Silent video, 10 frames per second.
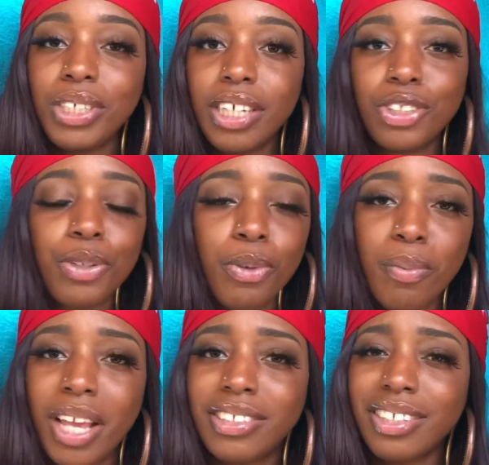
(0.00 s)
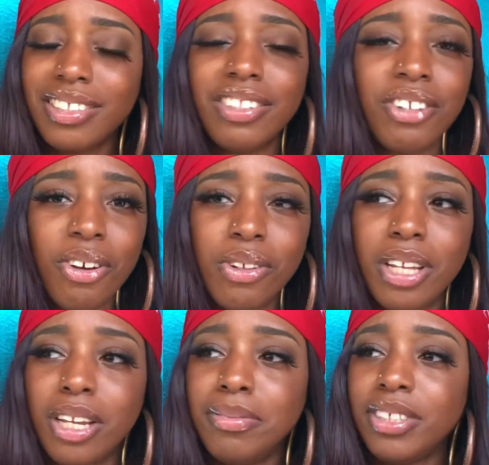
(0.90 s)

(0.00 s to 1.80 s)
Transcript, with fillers: reach out to your roommates, get to know them,